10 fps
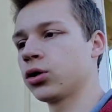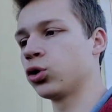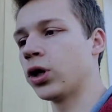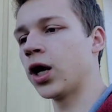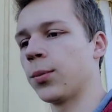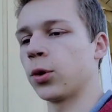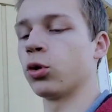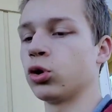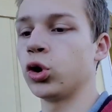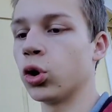today i'm
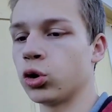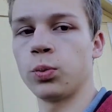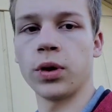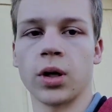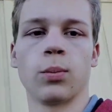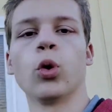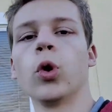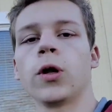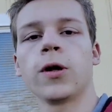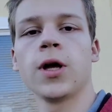going to go to pick and pull